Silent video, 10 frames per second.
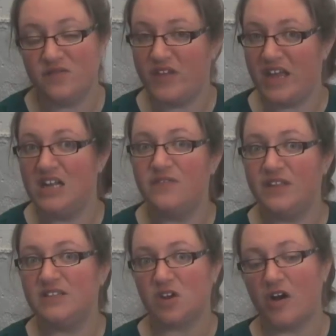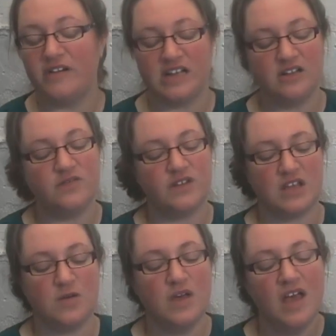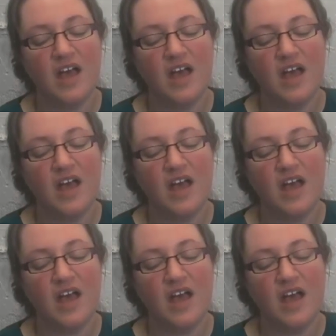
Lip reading: vein if things are already good for you.